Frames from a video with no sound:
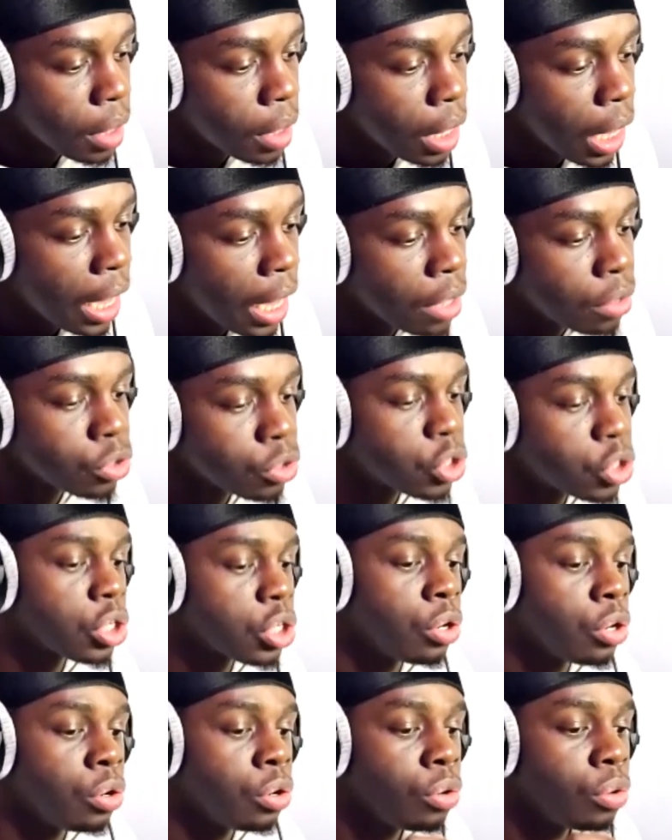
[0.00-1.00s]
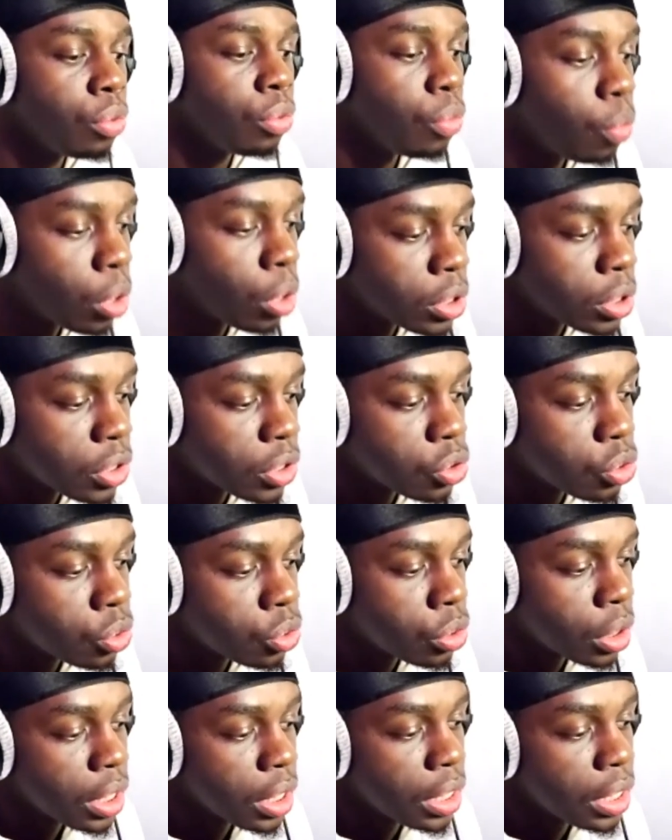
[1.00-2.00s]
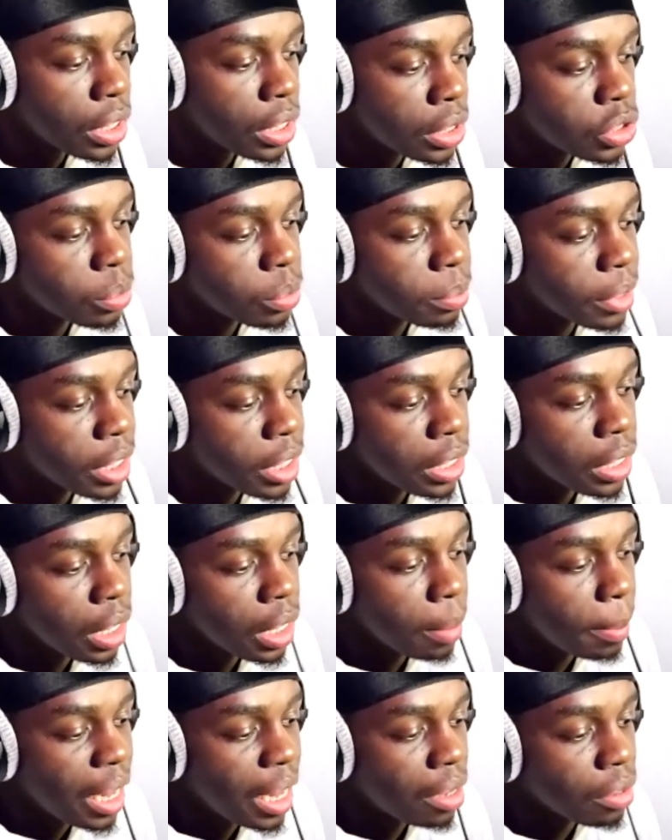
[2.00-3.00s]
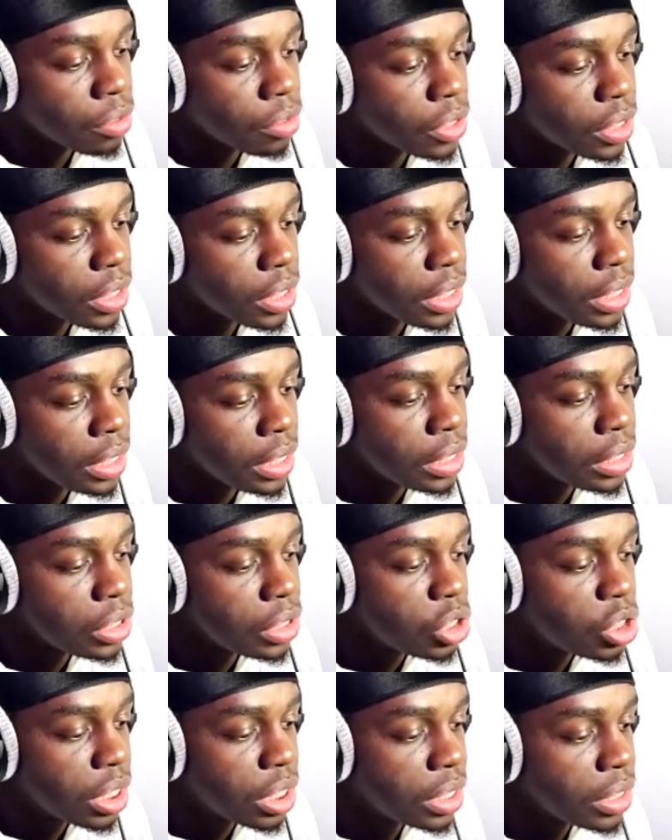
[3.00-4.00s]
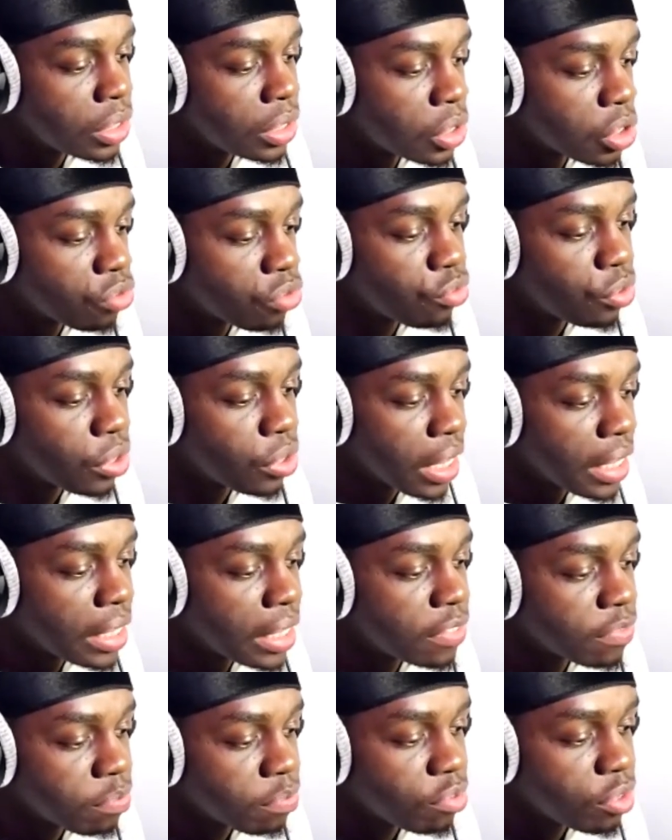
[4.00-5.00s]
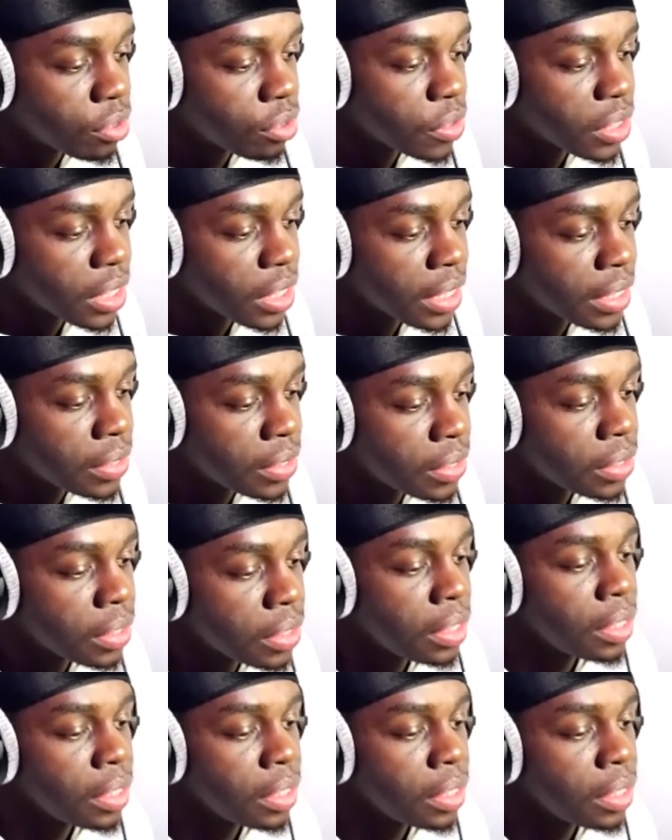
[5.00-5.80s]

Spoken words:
I also want to talk a little bit about the Chinz creative process